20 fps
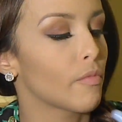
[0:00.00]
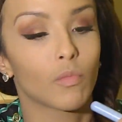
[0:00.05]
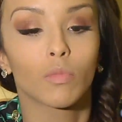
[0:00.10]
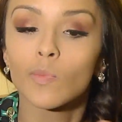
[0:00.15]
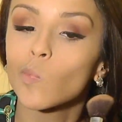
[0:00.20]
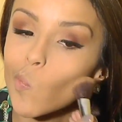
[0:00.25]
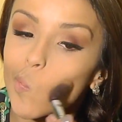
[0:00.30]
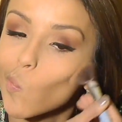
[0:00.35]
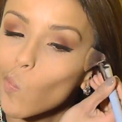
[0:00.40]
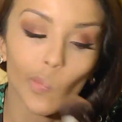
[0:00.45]

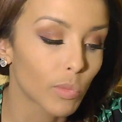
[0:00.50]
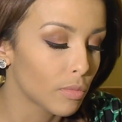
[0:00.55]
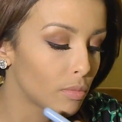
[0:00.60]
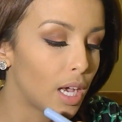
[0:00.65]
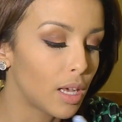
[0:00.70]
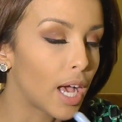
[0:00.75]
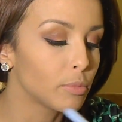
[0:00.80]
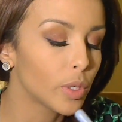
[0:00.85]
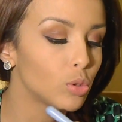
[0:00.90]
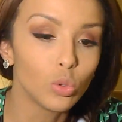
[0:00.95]
compact.
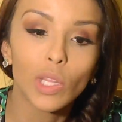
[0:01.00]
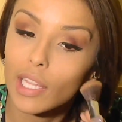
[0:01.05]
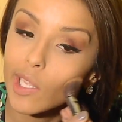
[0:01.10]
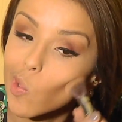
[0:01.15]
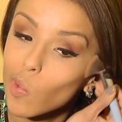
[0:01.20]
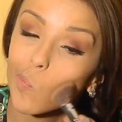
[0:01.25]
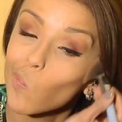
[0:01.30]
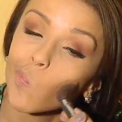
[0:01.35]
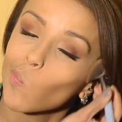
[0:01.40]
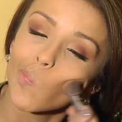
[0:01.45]

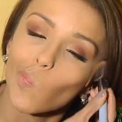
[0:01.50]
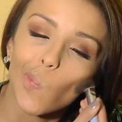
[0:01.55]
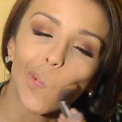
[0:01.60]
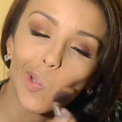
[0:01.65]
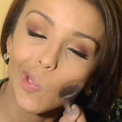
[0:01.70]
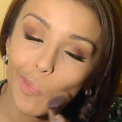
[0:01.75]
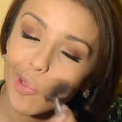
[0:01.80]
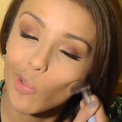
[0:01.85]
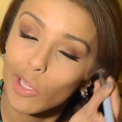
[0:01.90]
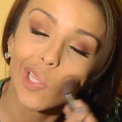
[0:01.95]
I'm
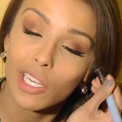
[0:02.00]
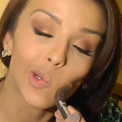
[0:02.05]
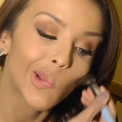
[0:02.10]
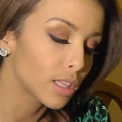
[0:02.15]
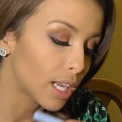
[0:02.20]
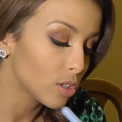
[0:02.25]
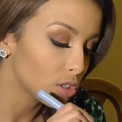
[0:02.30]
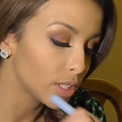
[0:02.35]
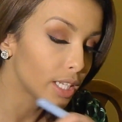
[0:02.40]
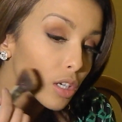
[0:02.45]
applying that
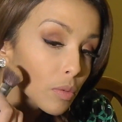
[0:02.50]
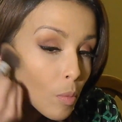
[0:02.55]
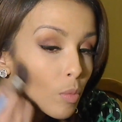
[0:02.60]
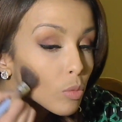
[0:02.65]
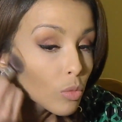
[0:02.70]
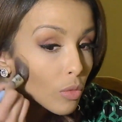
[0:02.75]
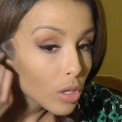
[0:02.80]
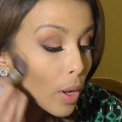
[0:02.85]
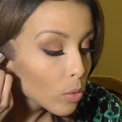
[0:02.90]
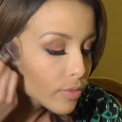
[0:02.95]

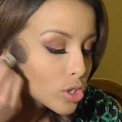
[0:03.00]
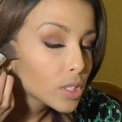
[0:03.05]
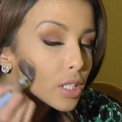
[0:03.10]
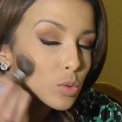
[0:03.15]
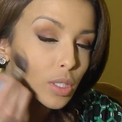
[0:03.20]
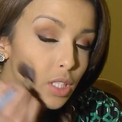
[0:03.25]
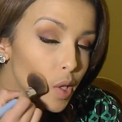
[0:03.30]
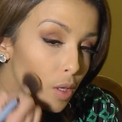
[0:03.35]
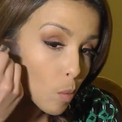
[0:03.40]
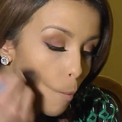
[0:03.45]
foundation with the
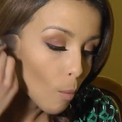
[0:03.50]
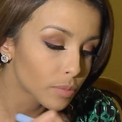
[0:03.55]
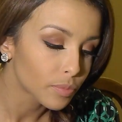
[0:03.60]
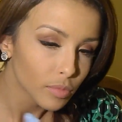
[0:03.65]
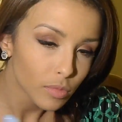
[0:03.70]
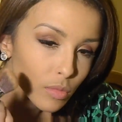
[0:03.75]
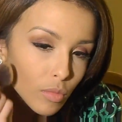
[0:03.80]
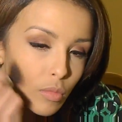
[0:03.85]
Bare Minerals